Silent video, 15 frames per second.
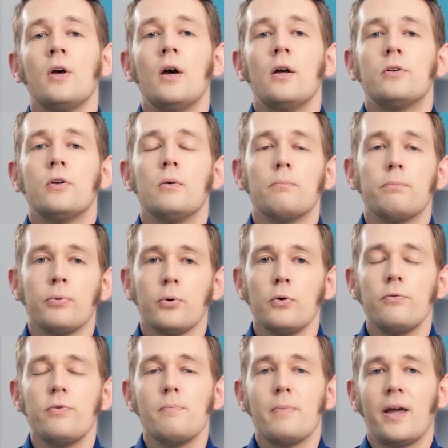to
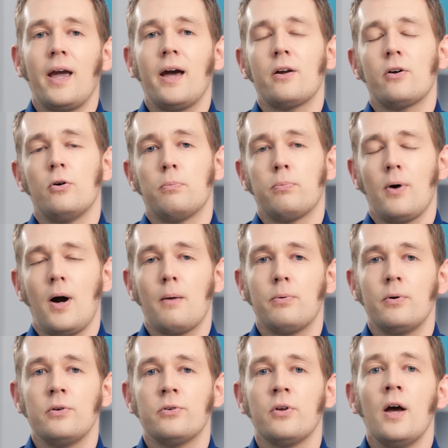improve the mechanical
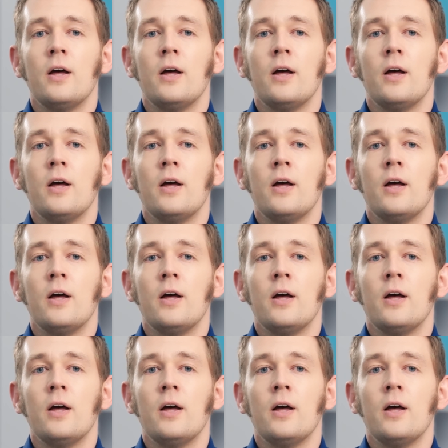properties